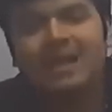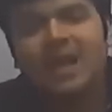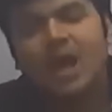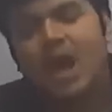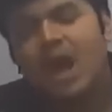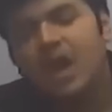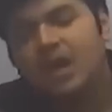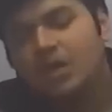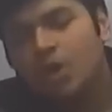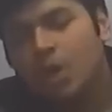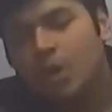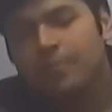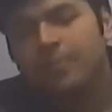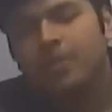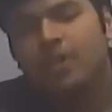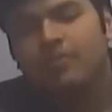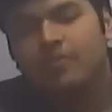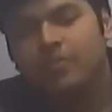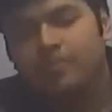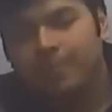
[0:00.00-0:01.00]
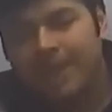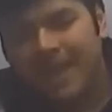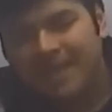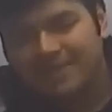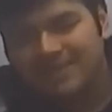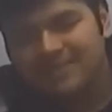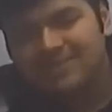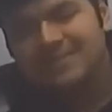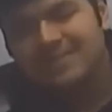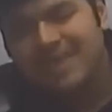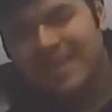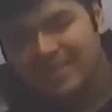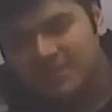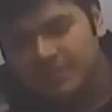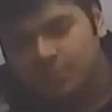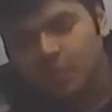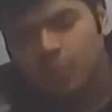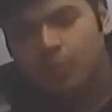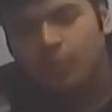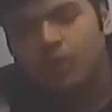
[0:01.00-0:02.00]
a hard copy of a practice
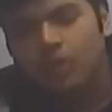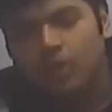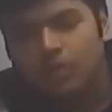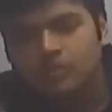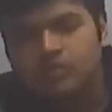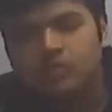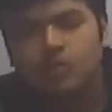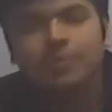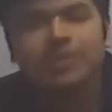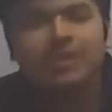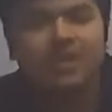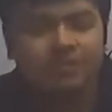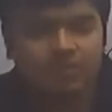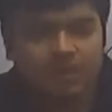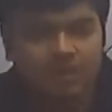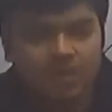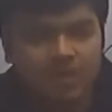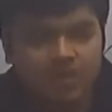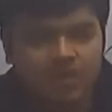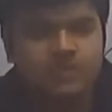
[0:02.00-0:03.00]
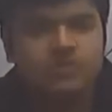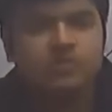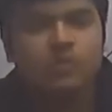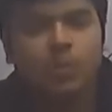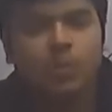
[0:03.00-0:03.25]
textbook will also be given. So